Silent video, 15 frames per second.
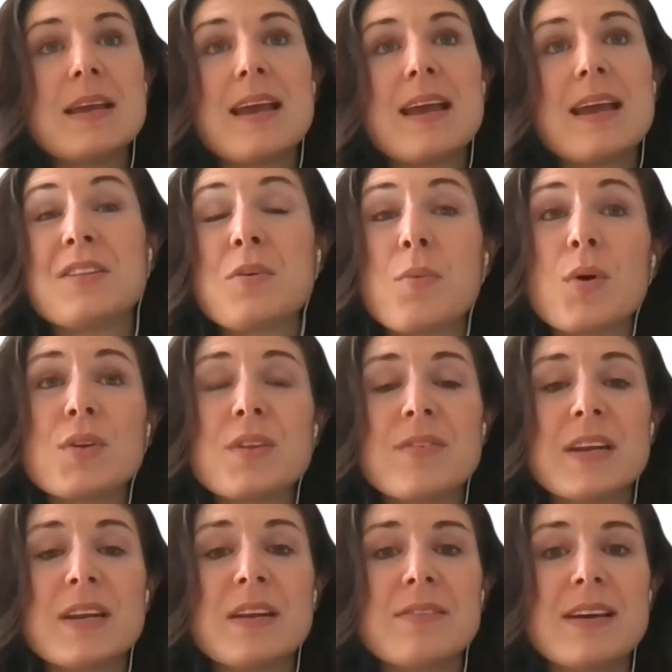And in the world of
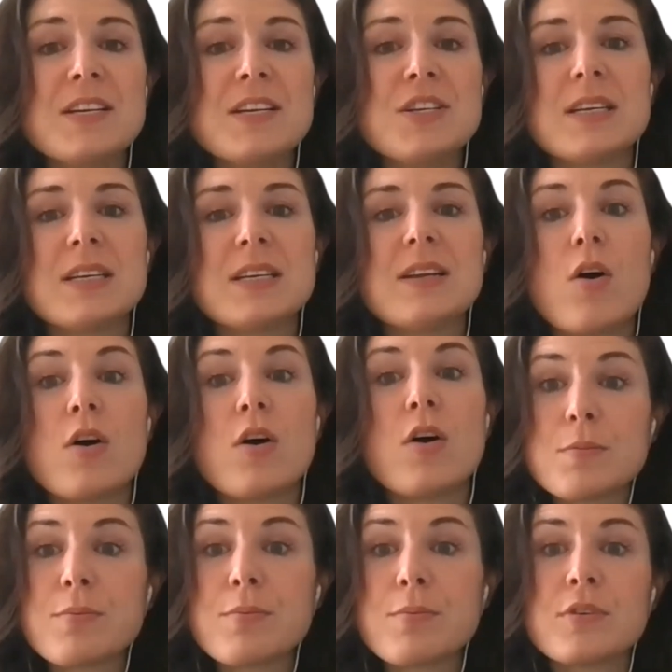innovation,
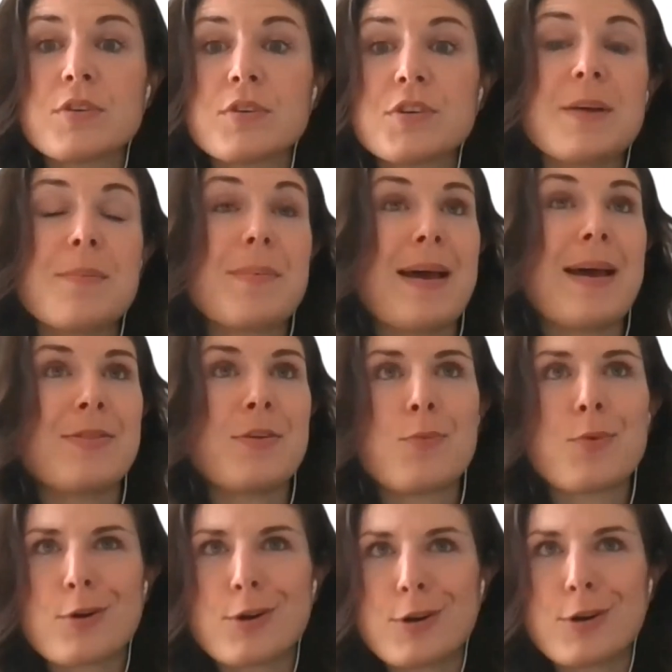entrepreneurship and the
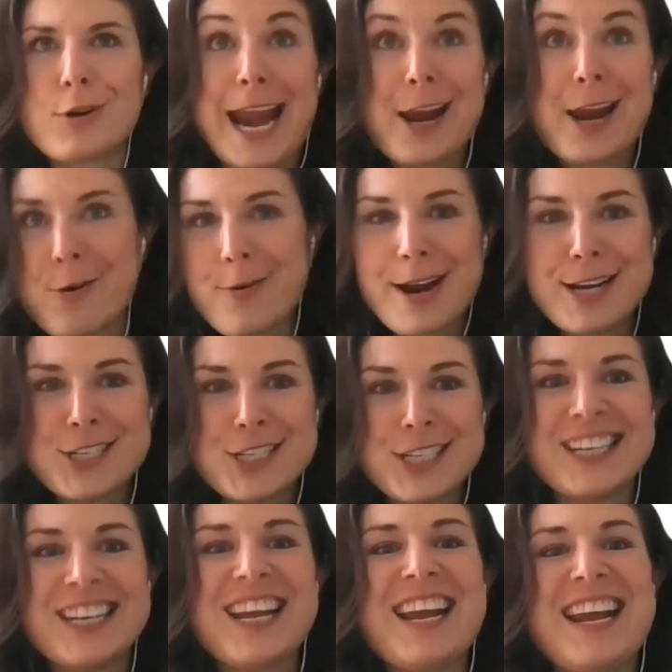word
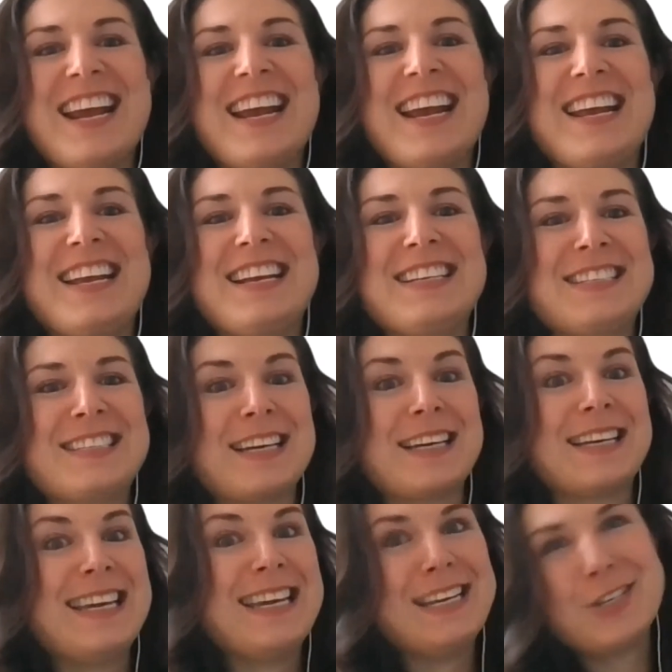iteration is a
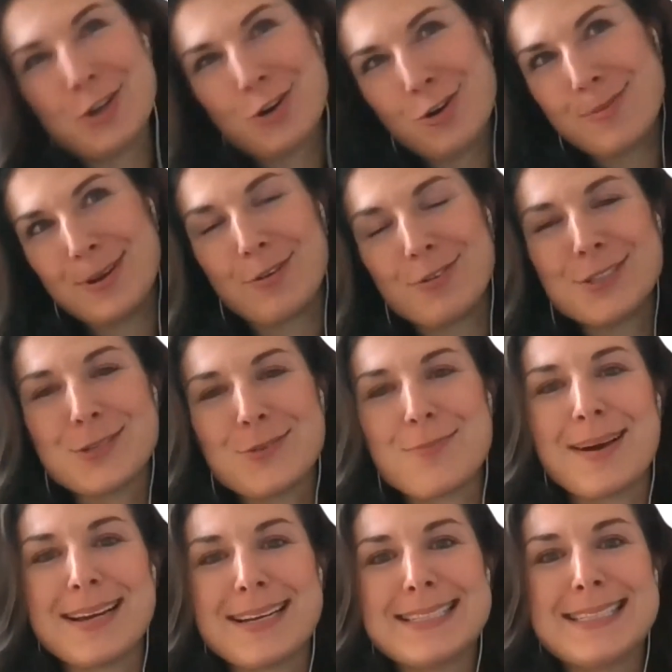key term and also a
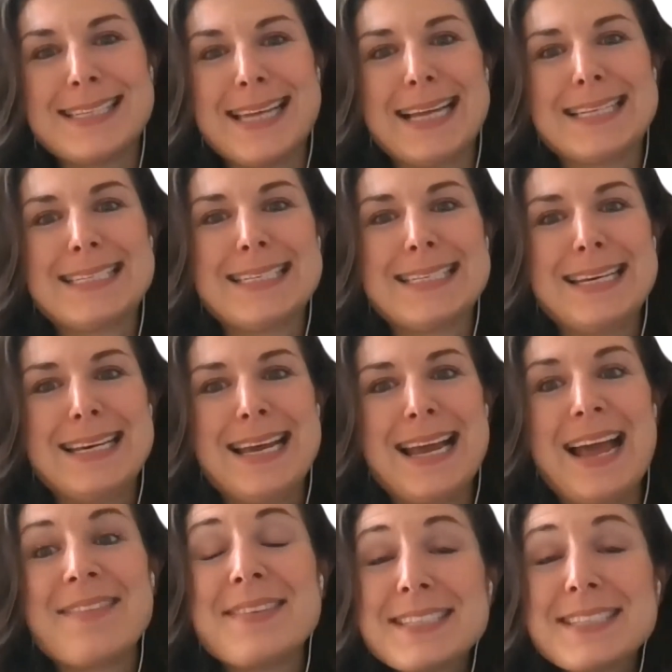mindset.
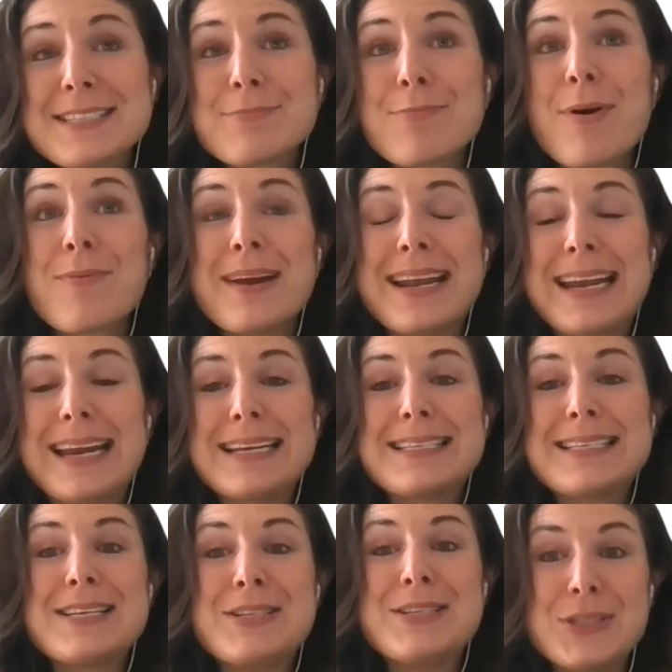And this is what we need
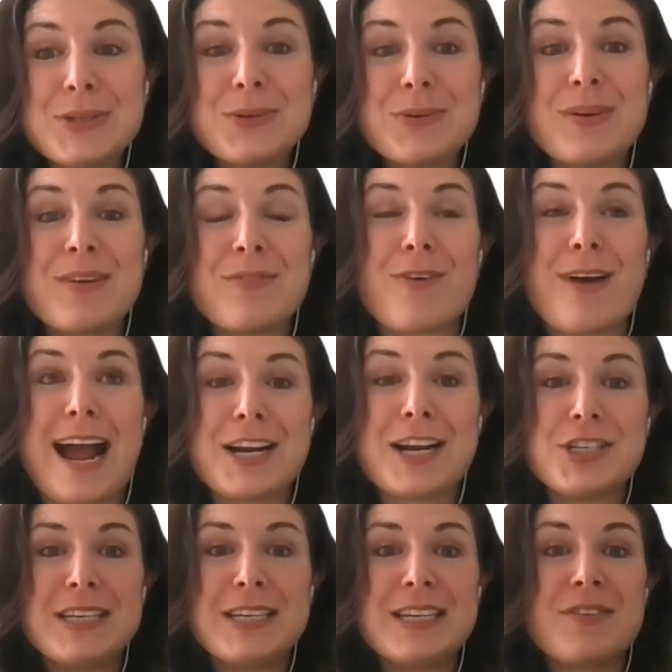to do if we're
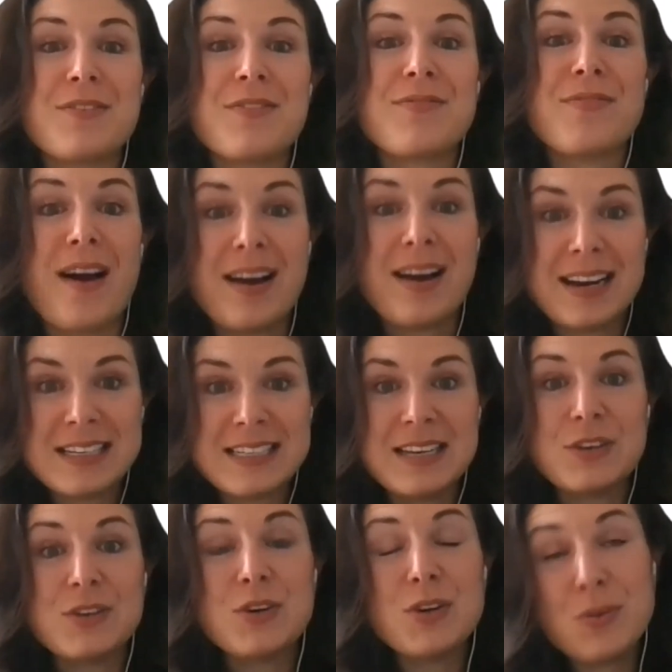actually to find
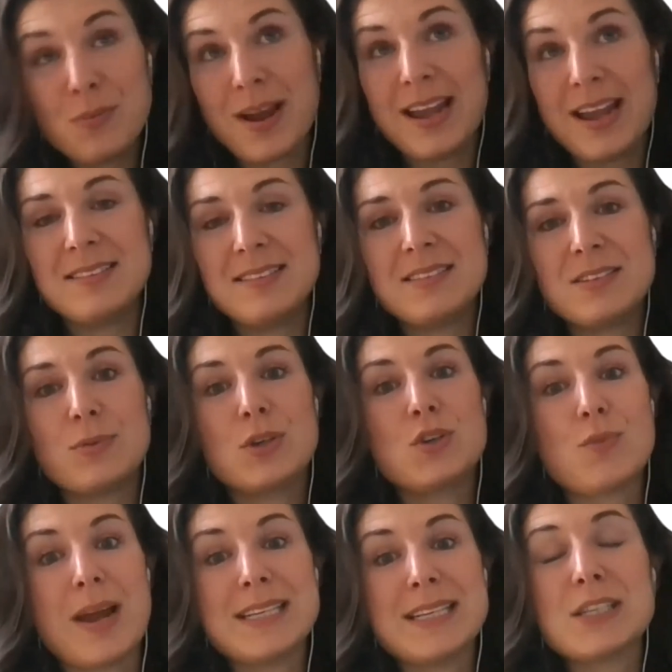new ways to
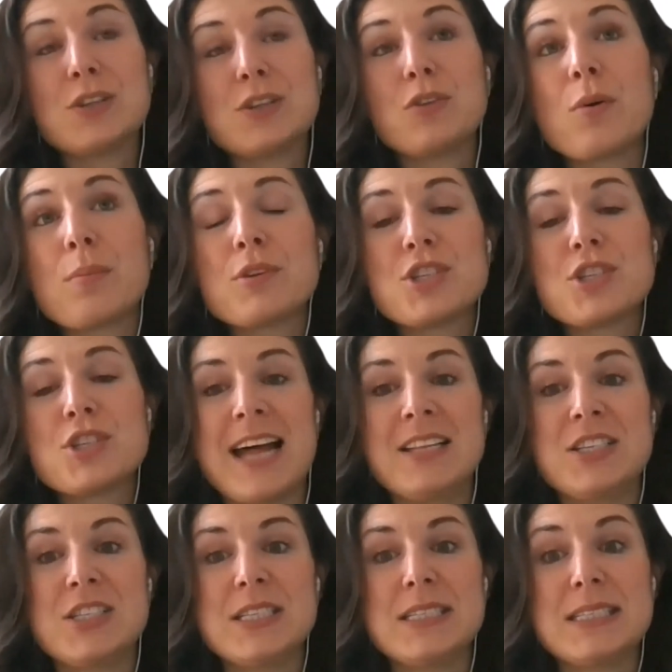address global
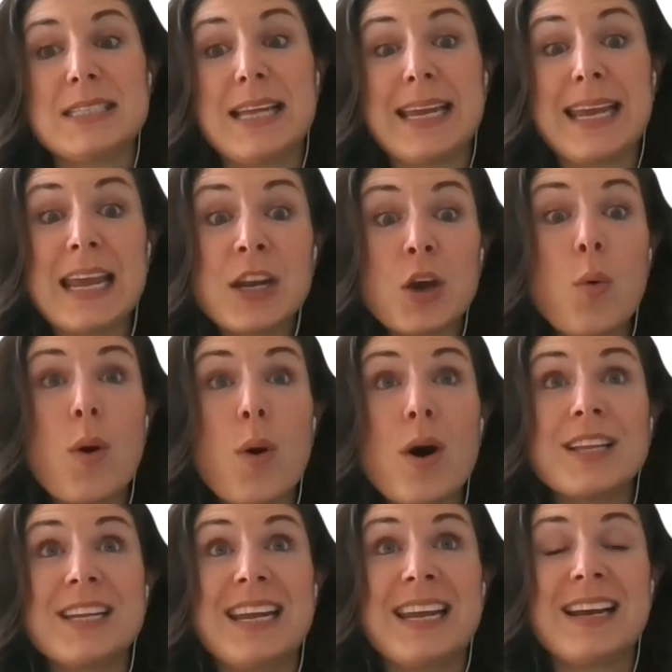challenges like
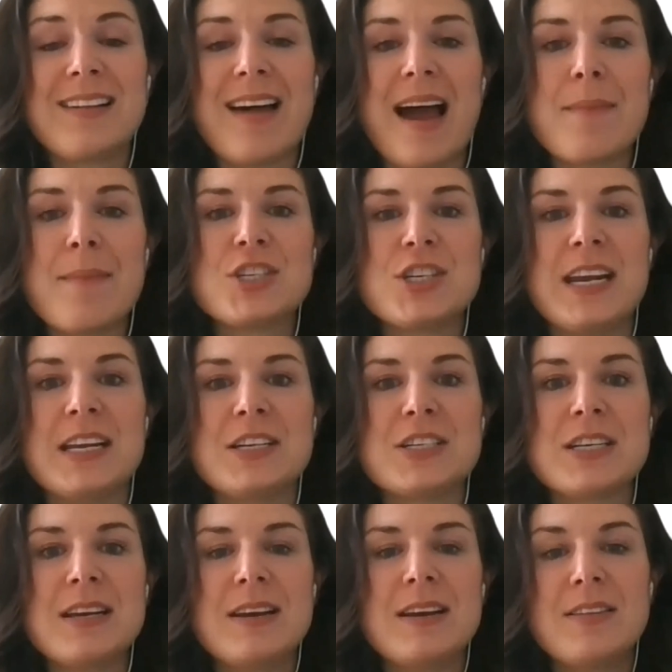inequality and climate change,
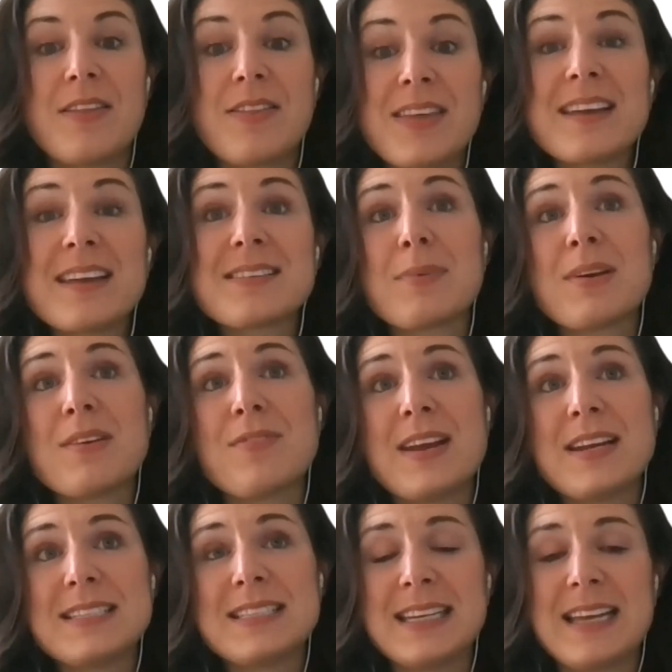the things that we
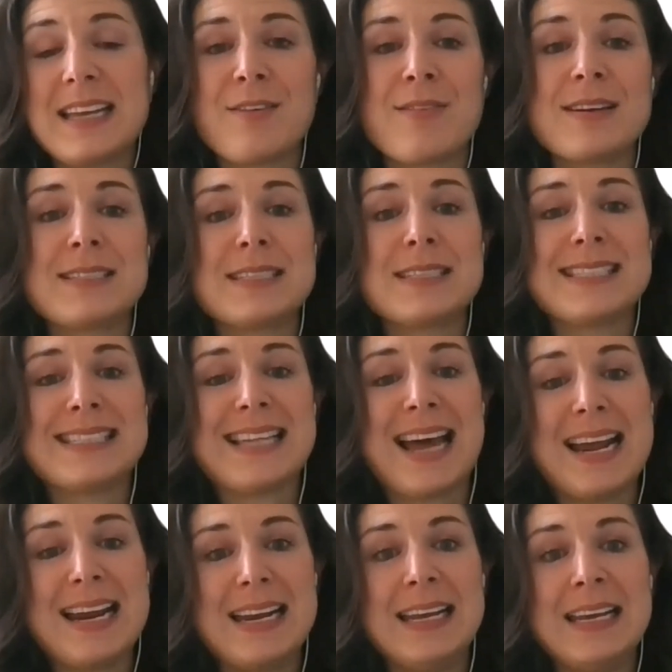face together as a
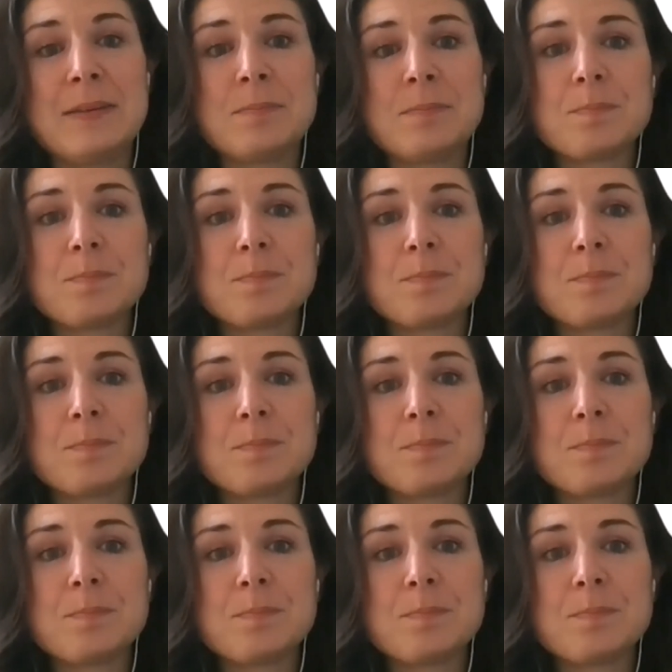society.